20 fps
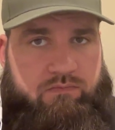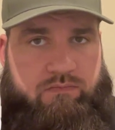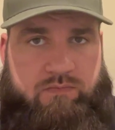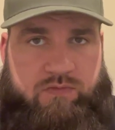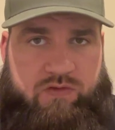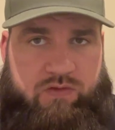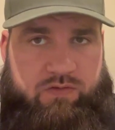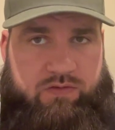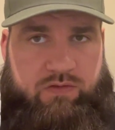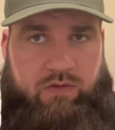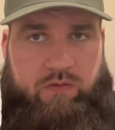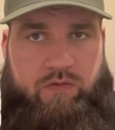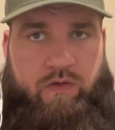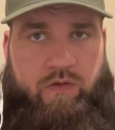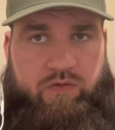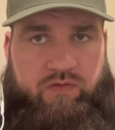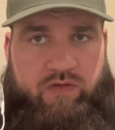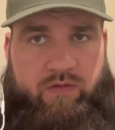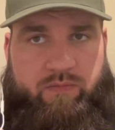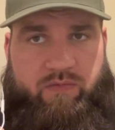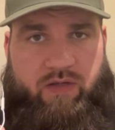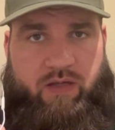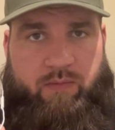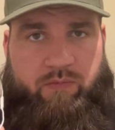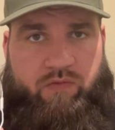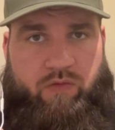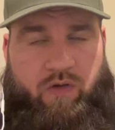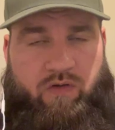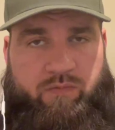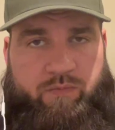just don't know
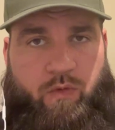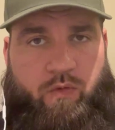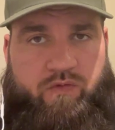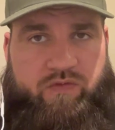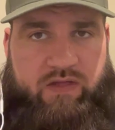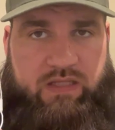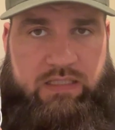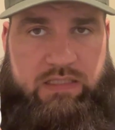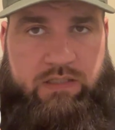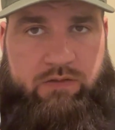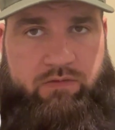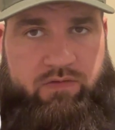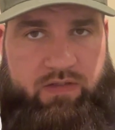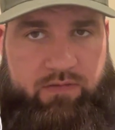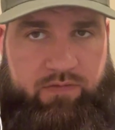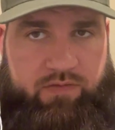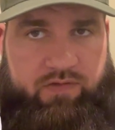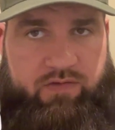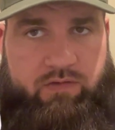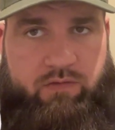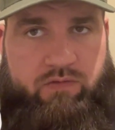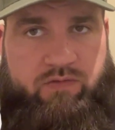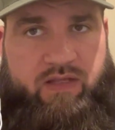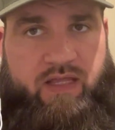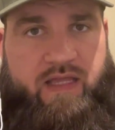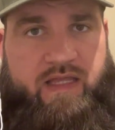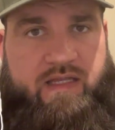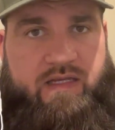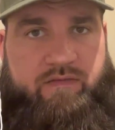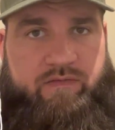sometimes. So I was posting literally every single
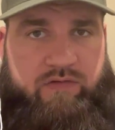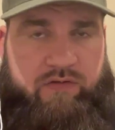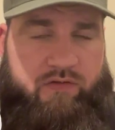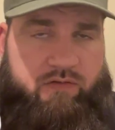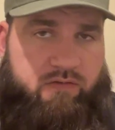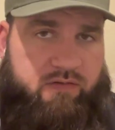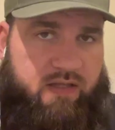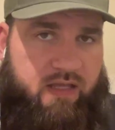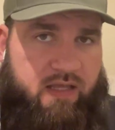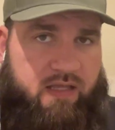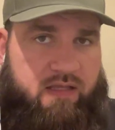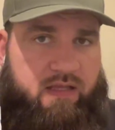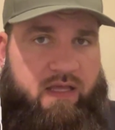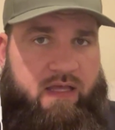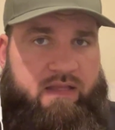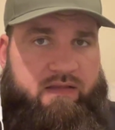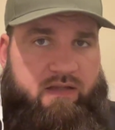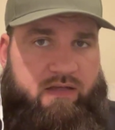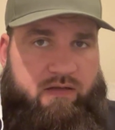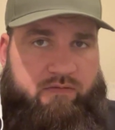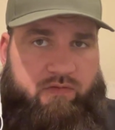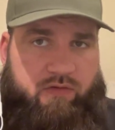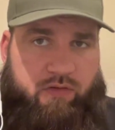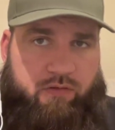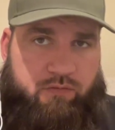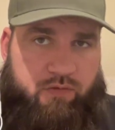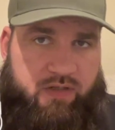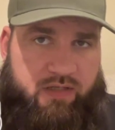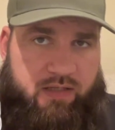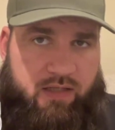day and every other day, then every
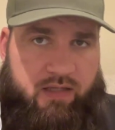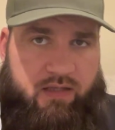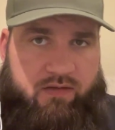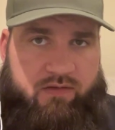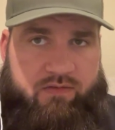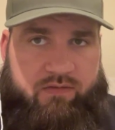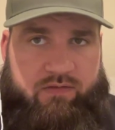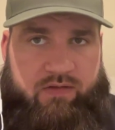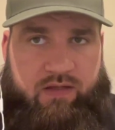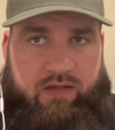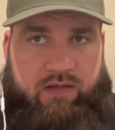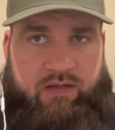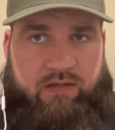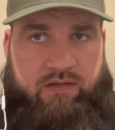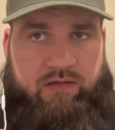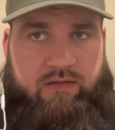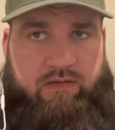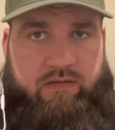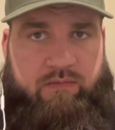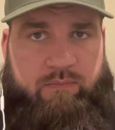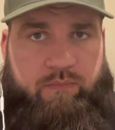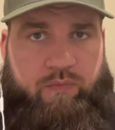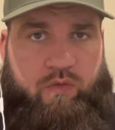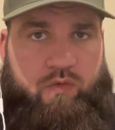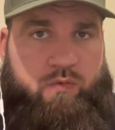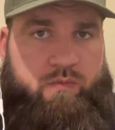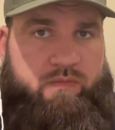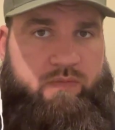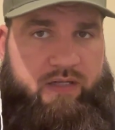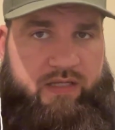3 days, and
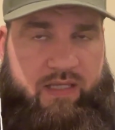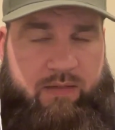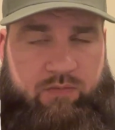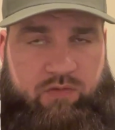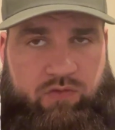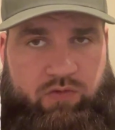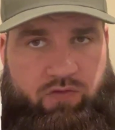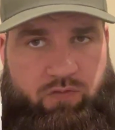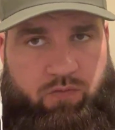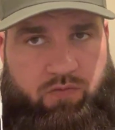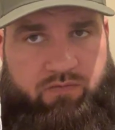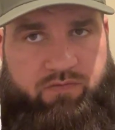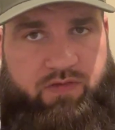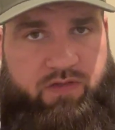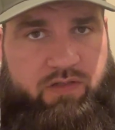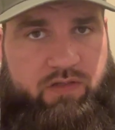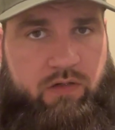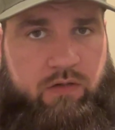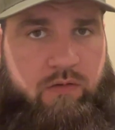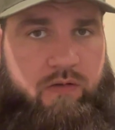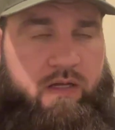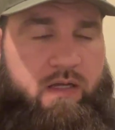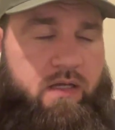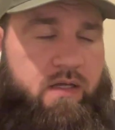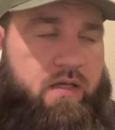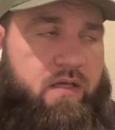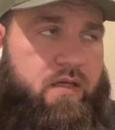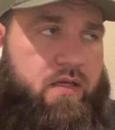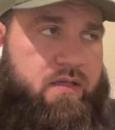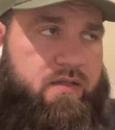boom, I came across one video
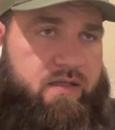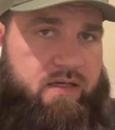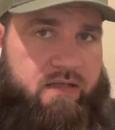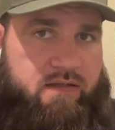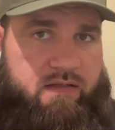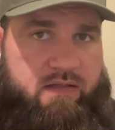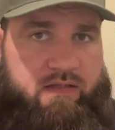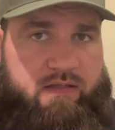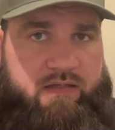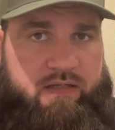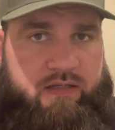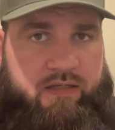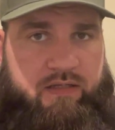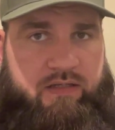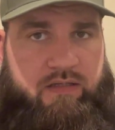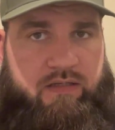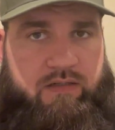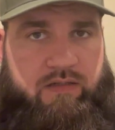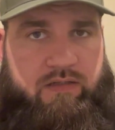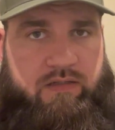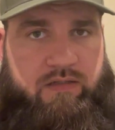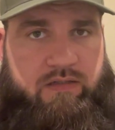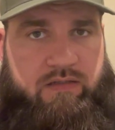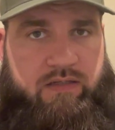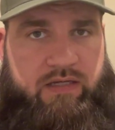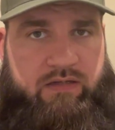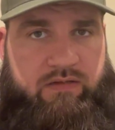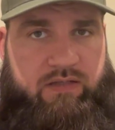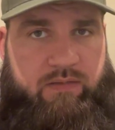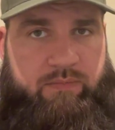that I did,
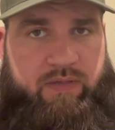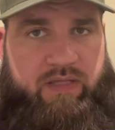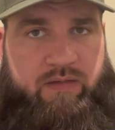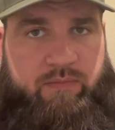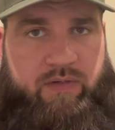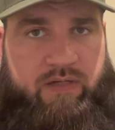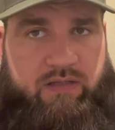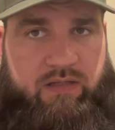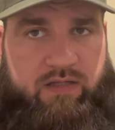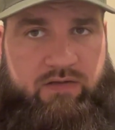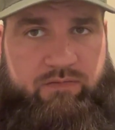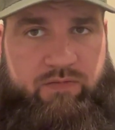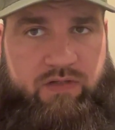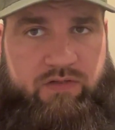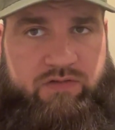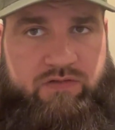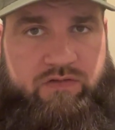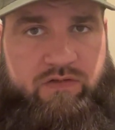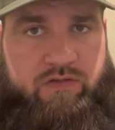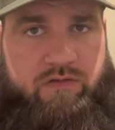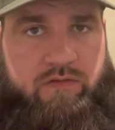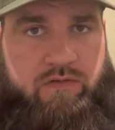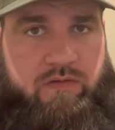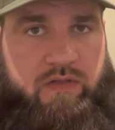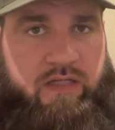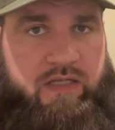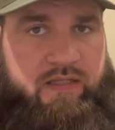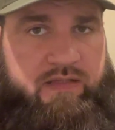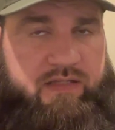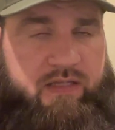how to get paid by life without struggle.
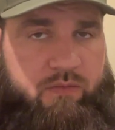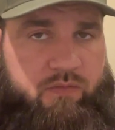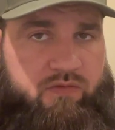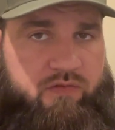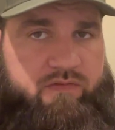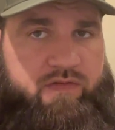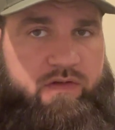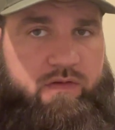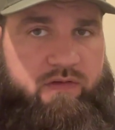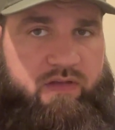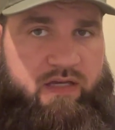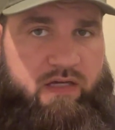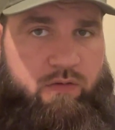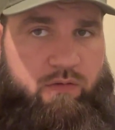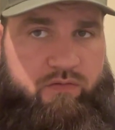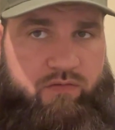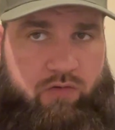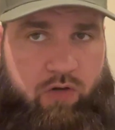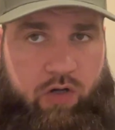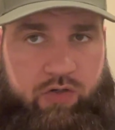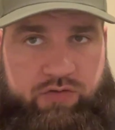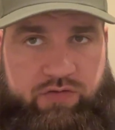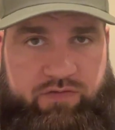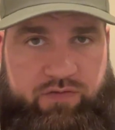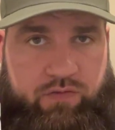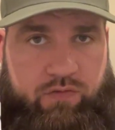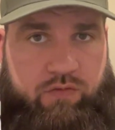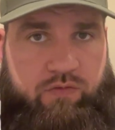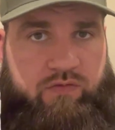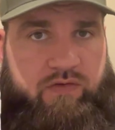That was the video that got over 100
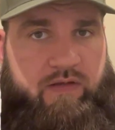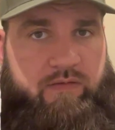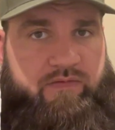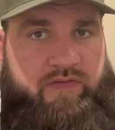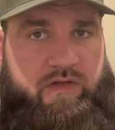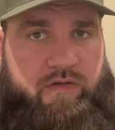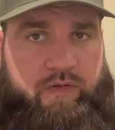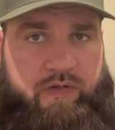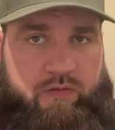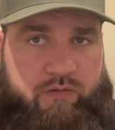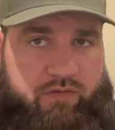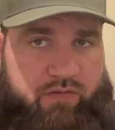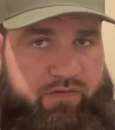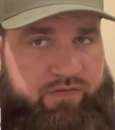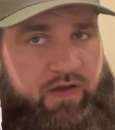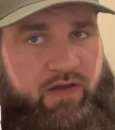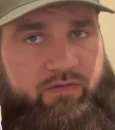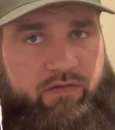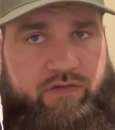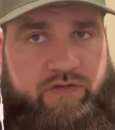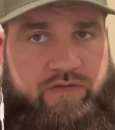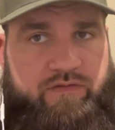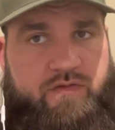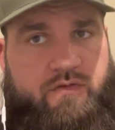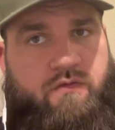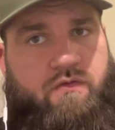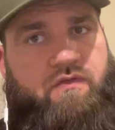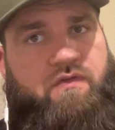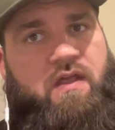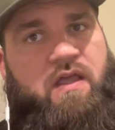views. That video hit over 500
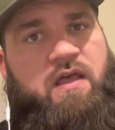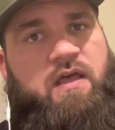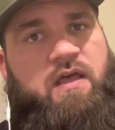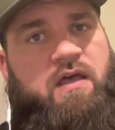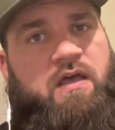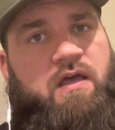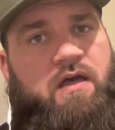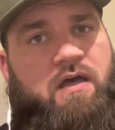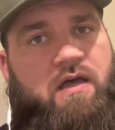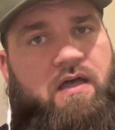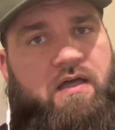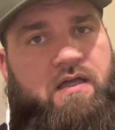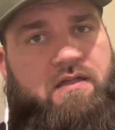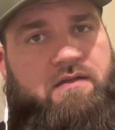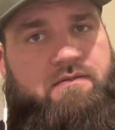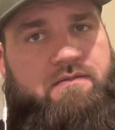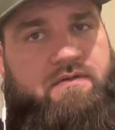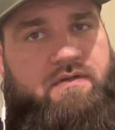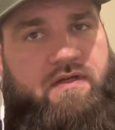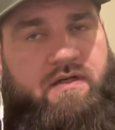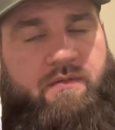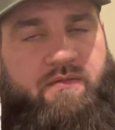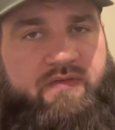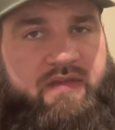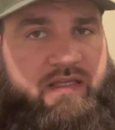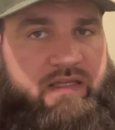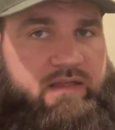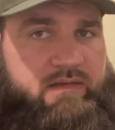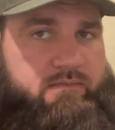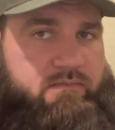views, and I was
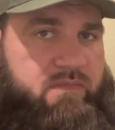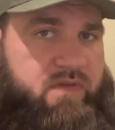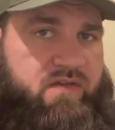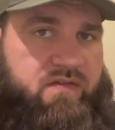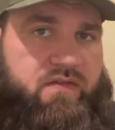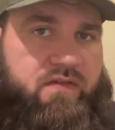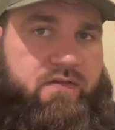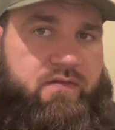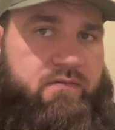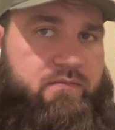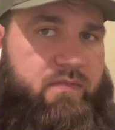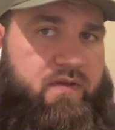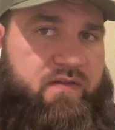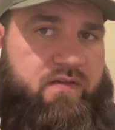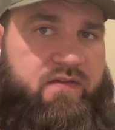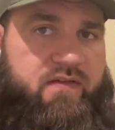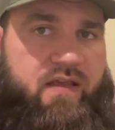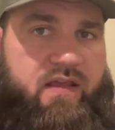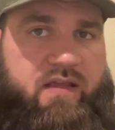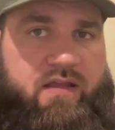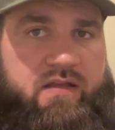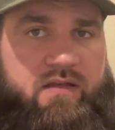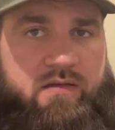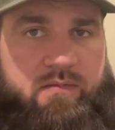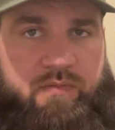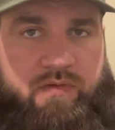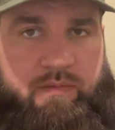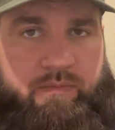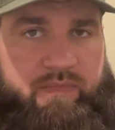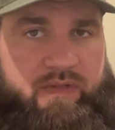thinking, this is
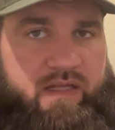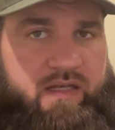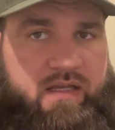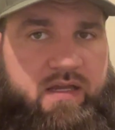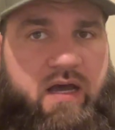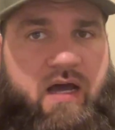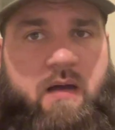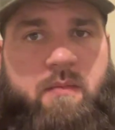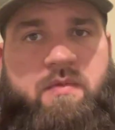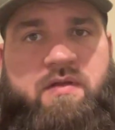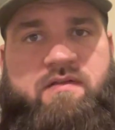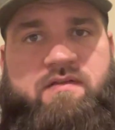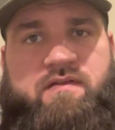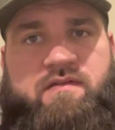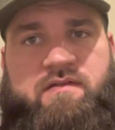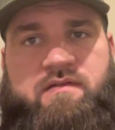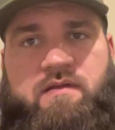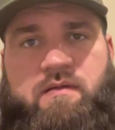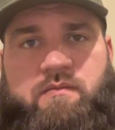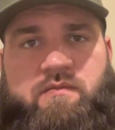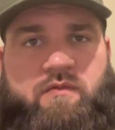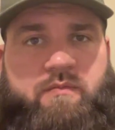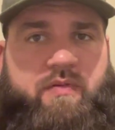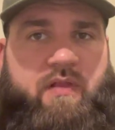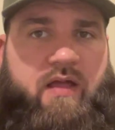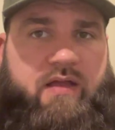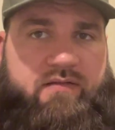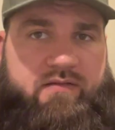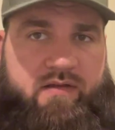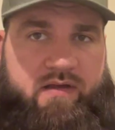insane. I'm getting comments, I'm
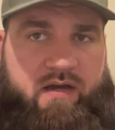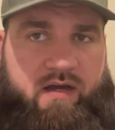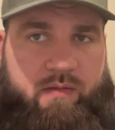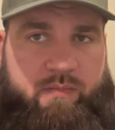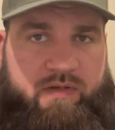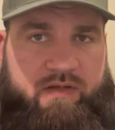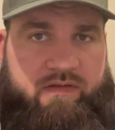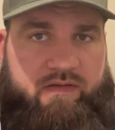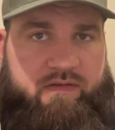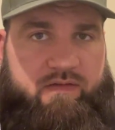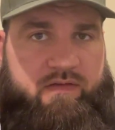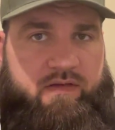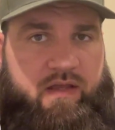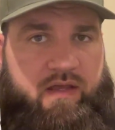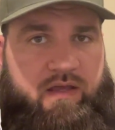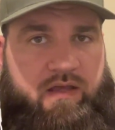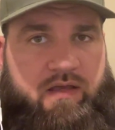replying to comments.